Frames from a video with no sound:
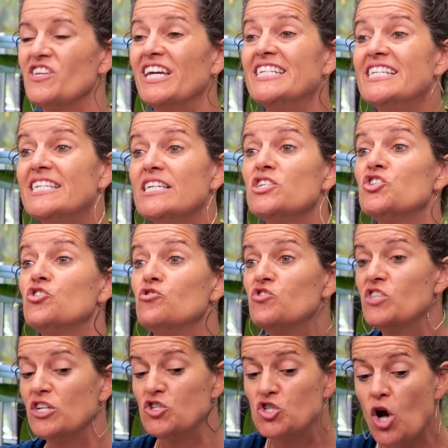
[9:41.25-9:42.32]
and tissues
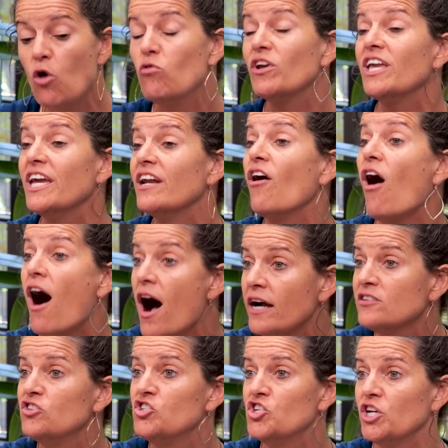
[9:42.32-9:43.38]
that don't get
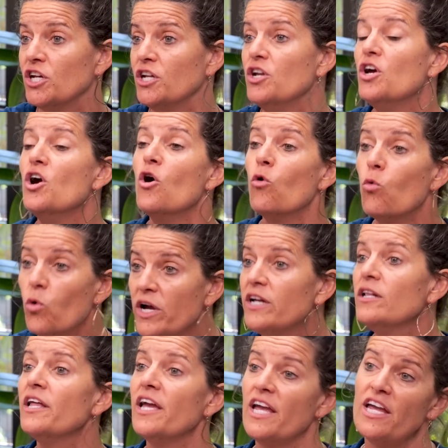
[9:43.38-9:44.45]
oxygen
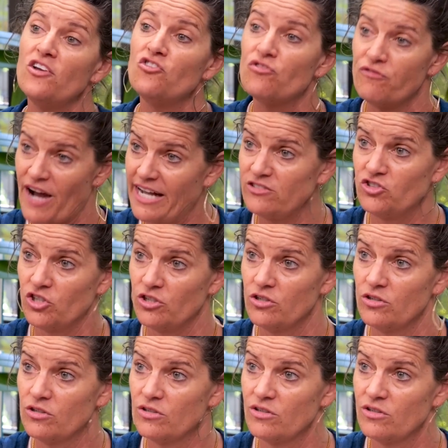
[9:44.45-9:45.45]
will age faster.